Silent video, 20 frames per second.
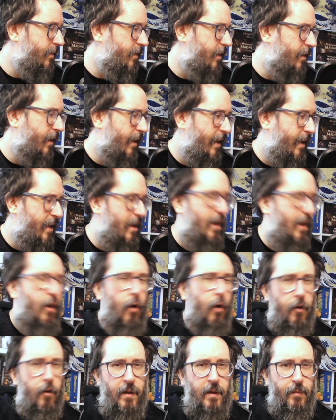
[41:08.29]
And again, a lot
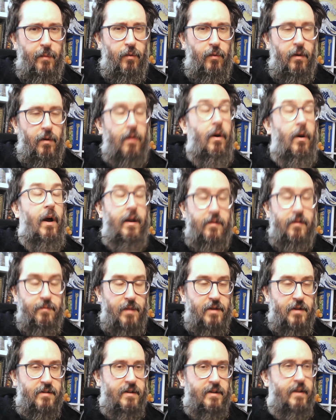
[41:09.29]
of people, I
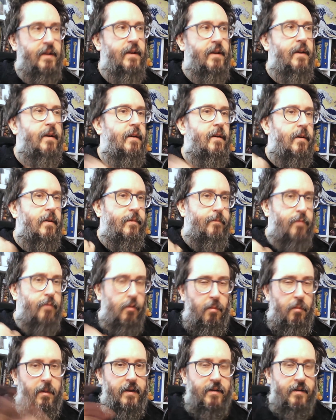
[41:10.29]
especially,
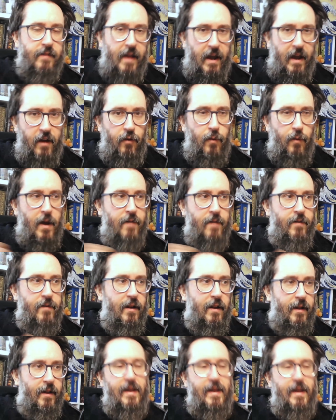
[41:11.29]
probably just hand wave it
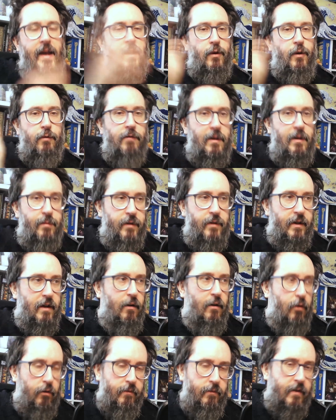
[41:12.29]
like, yeah, you were able to get a
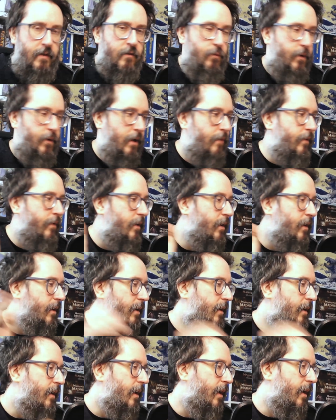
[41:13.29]
long rest, whatever.
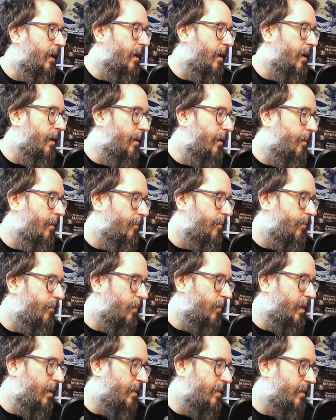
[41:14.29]
We
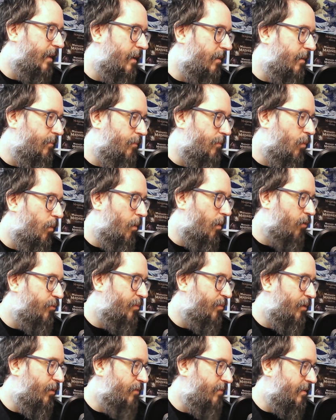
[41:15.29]
need to take multiple
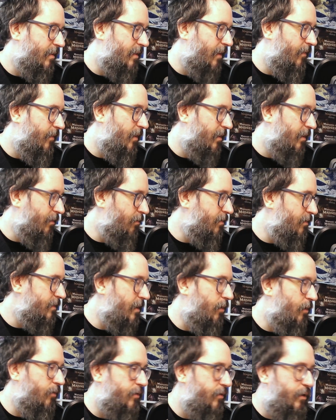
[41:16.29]
long rests, as long as they're
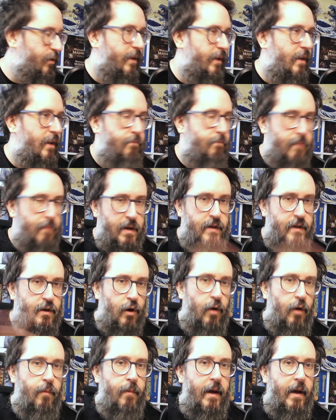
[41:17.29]
not doing it mid
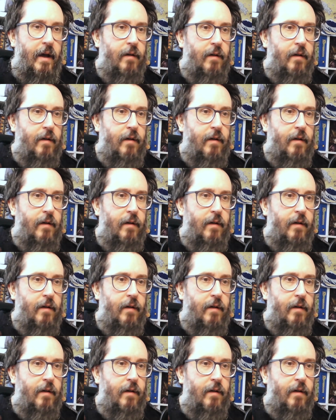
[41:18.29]
combat.